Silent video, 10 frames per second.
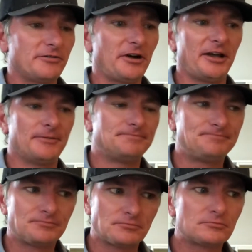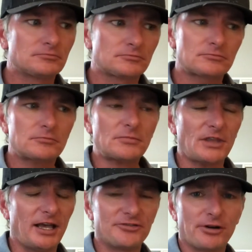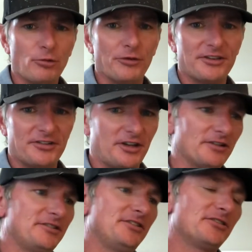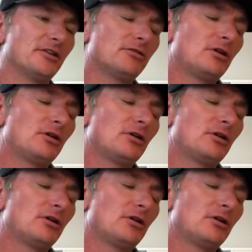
right. I had trouble with the subtleties though.